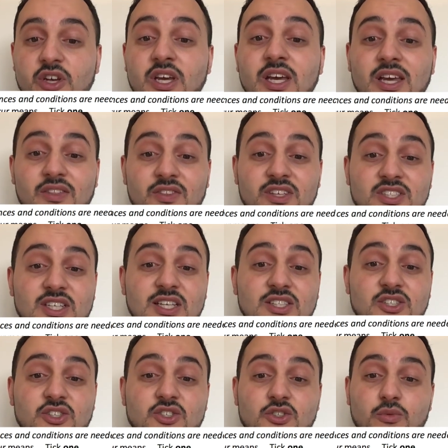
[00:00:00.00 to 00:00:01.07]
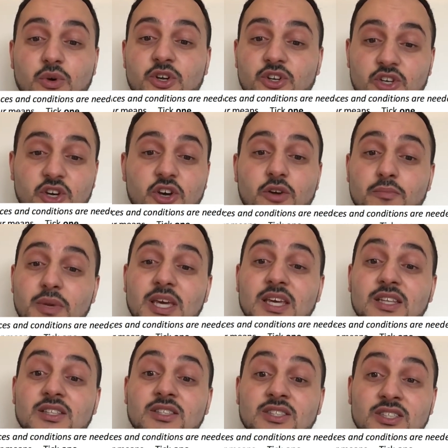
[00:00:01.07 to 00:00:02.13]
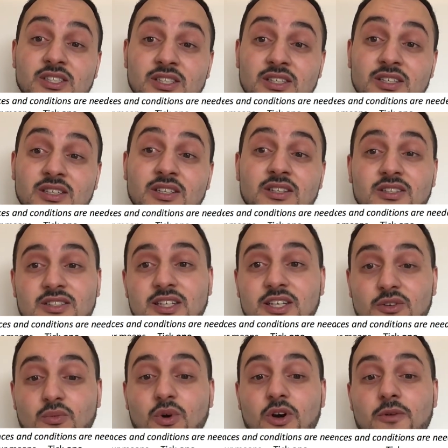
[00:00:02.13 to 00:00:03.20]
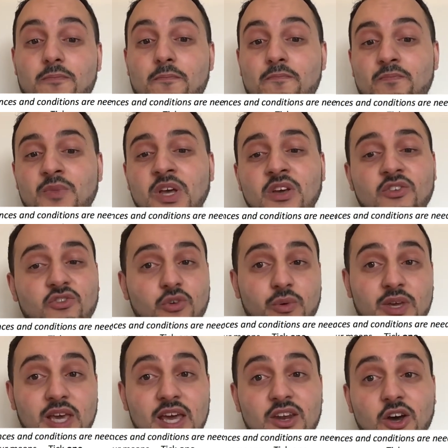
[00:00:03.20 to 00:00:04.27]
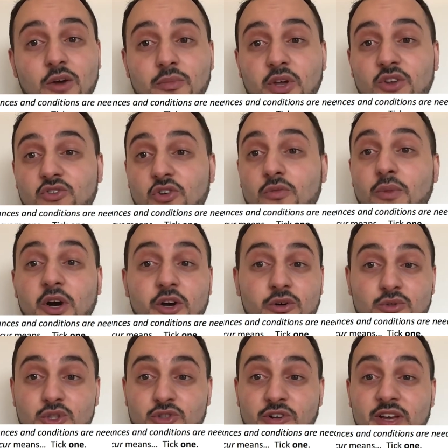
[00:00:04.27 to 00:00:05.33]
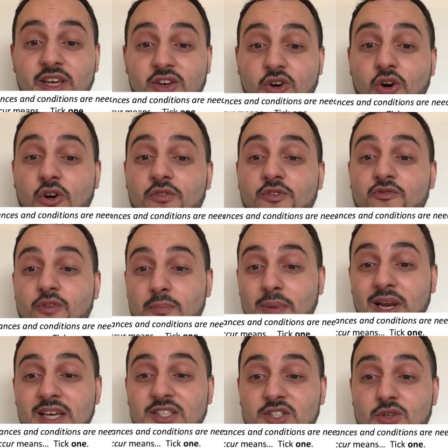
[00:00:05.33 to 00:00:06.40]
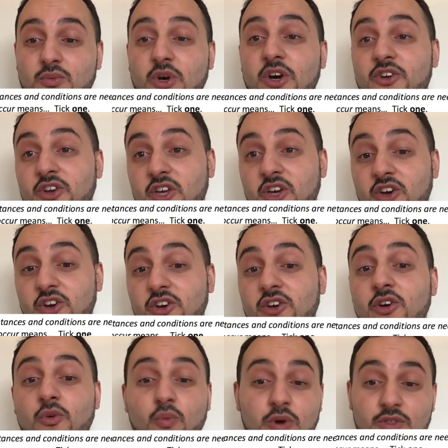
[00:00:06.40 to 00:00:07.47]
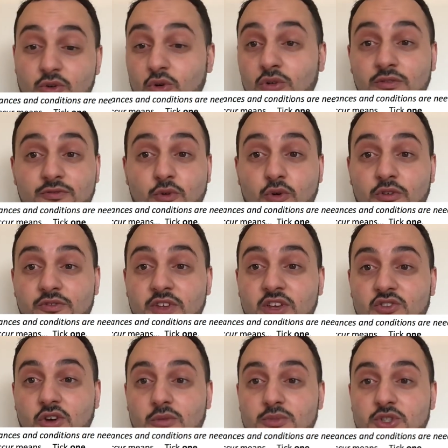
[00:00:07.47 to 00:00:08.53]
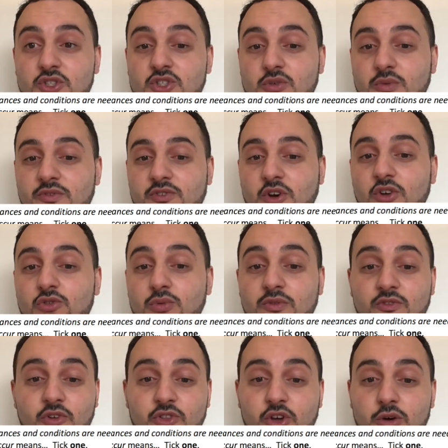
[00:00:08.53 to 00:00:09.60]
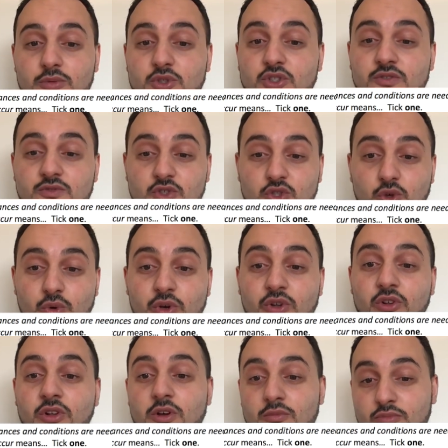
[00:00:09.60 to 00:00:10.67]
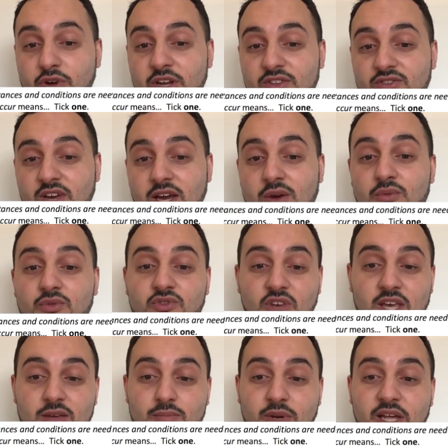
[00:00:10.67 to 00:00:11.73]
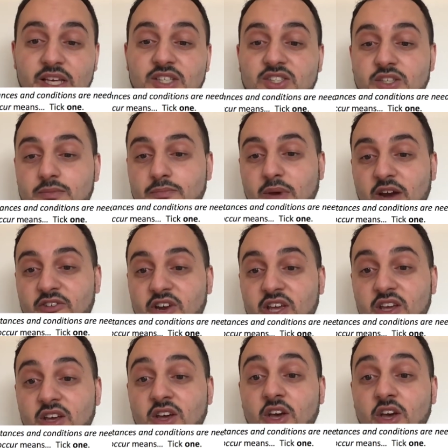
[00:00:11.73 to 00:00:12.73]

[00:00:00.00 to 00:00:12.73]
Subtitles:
In this sentence, the word occur means tick 1. So again, I'm going to do my old trick of replace the word occur with all 4 of these options that we've got. So we've got the options of soil, break down, take place, and bury.